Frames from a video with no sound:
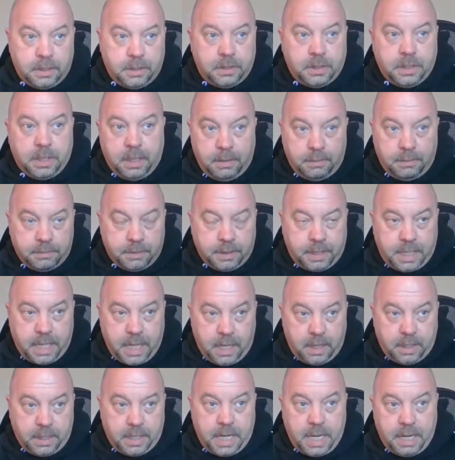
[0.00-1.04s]
shelves,
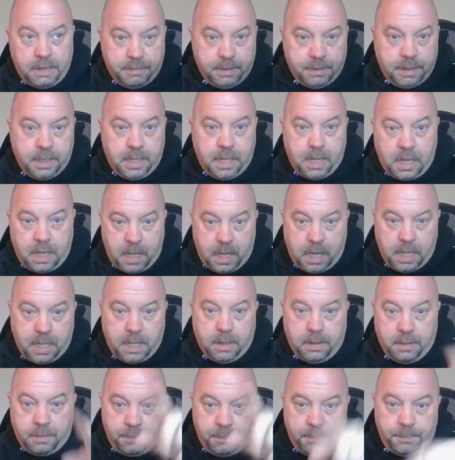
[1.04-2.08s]
count every
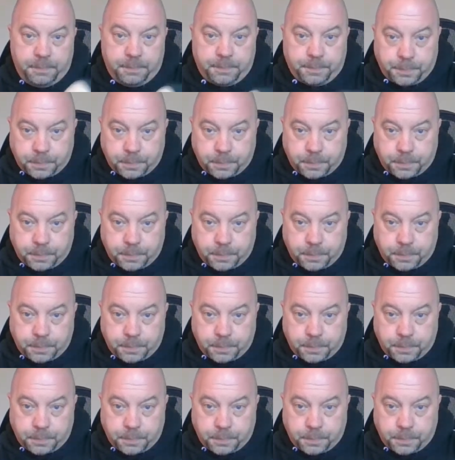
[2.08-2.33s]
item